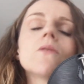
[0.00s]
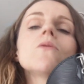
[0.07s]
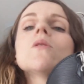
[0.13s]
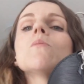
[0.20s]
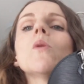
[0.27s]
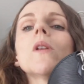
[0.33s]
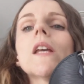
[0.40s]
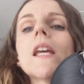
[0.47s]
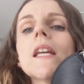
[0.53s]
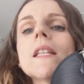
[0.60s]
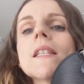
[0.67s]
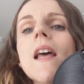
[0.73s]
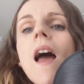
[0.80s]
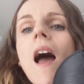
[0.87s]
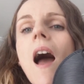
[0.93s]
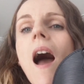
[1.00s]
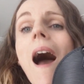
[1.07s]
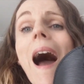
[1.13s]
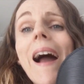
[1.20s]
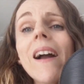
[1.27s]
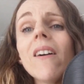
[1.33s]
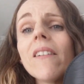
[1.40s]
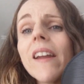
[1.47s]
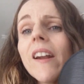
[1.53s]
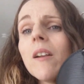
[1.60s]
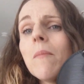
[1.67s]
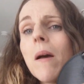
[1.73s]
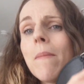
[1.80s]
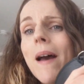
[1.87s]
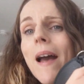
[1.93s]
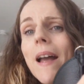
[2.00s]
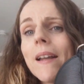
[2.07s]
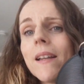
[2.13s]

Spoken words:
small kids. I can't carry my bag